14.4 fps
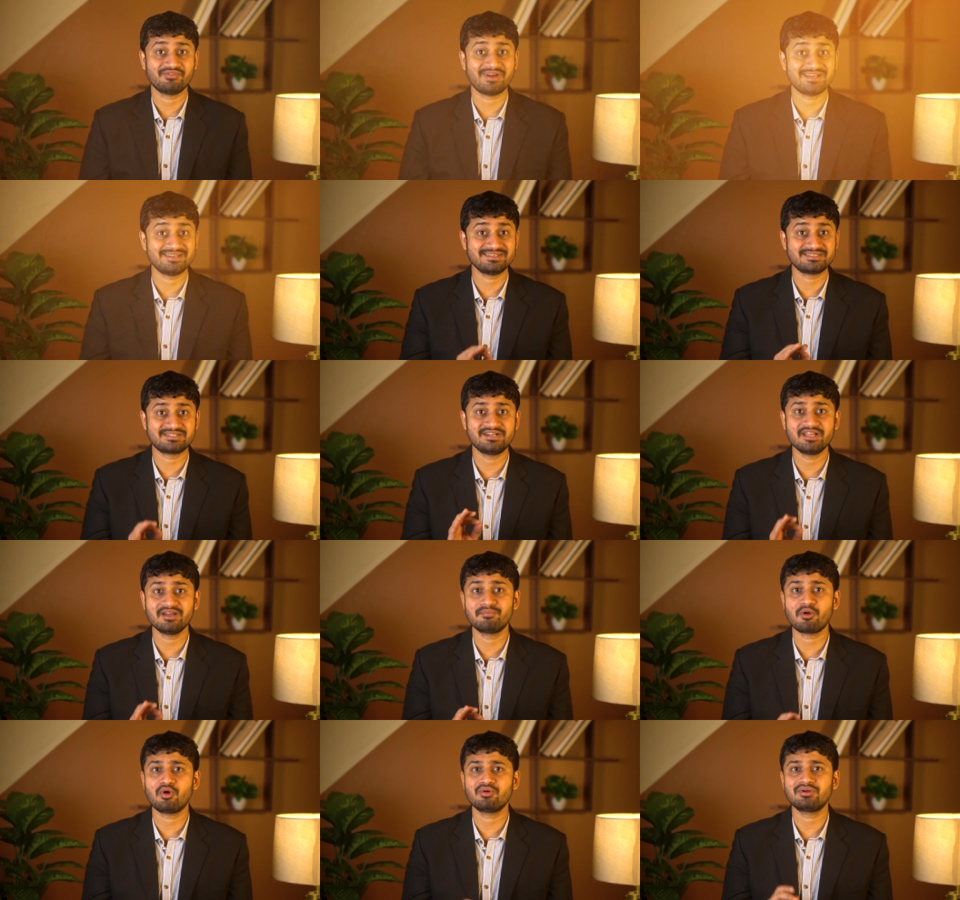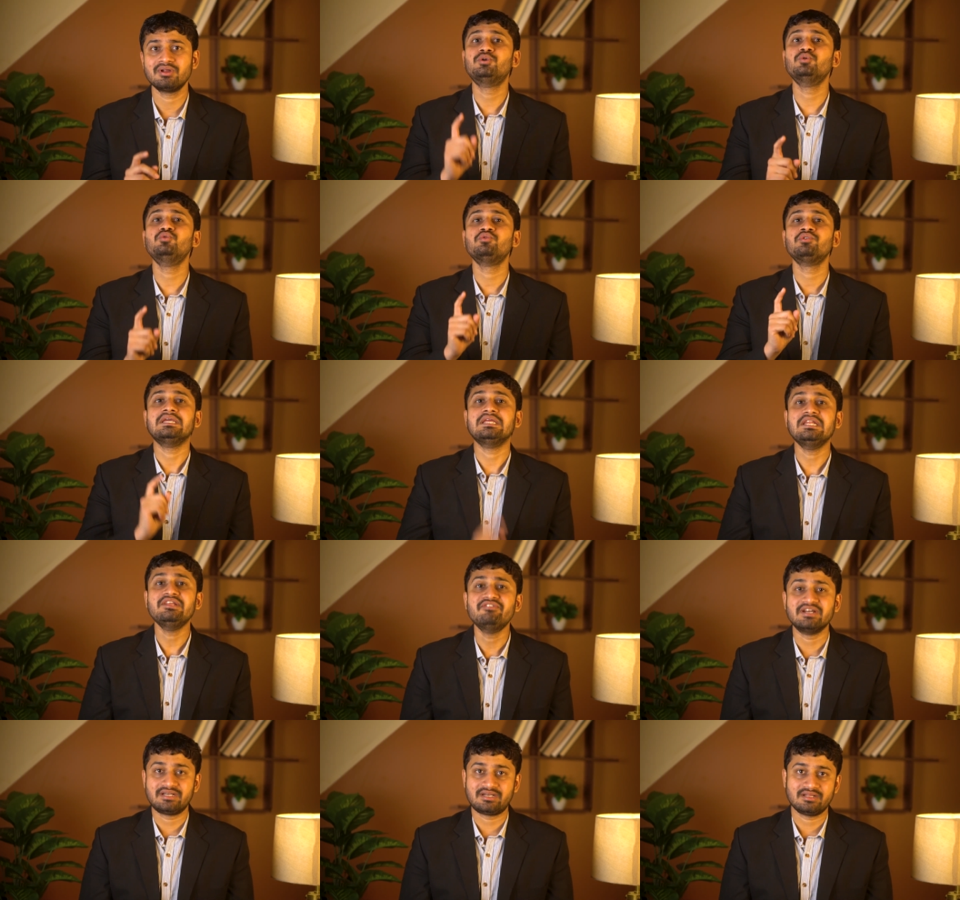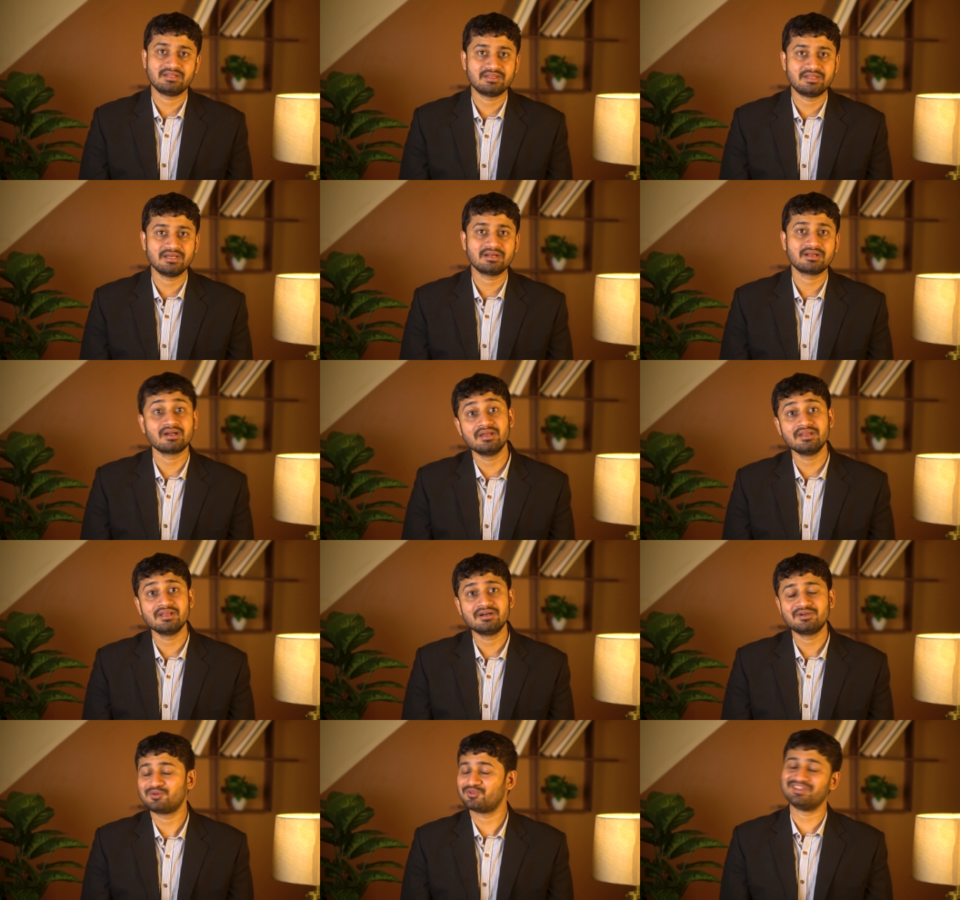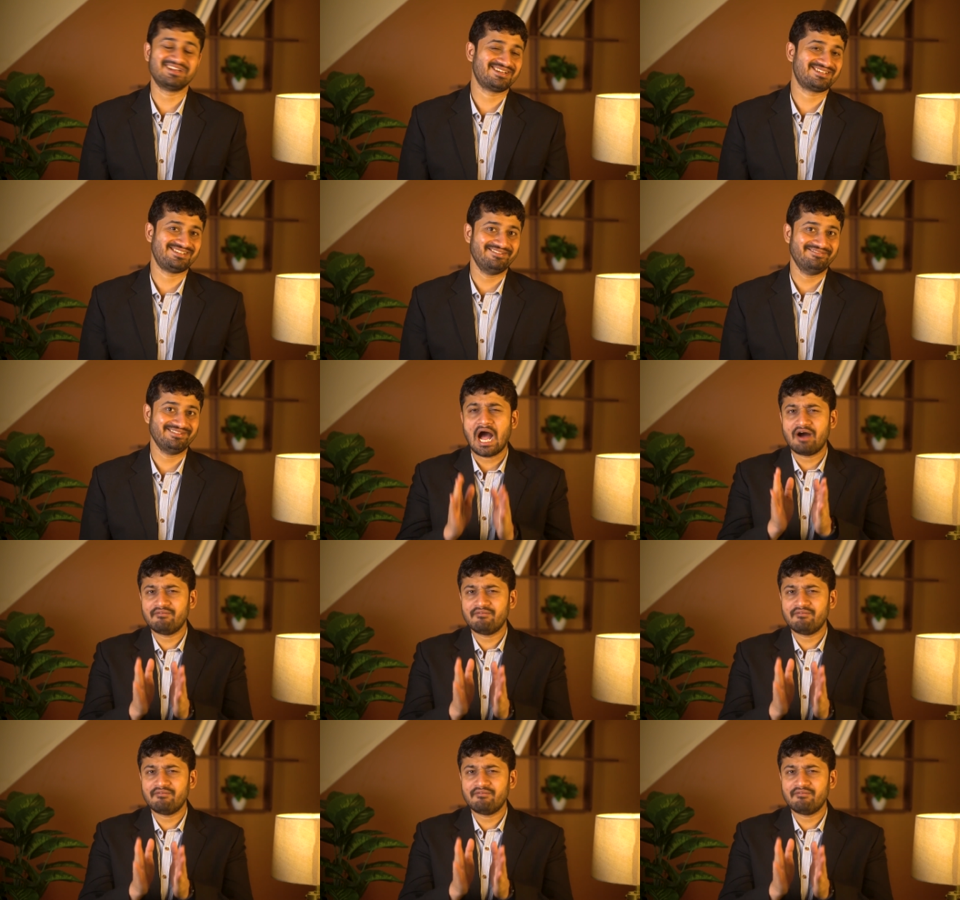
while studying abroad to elevate their career to the next level.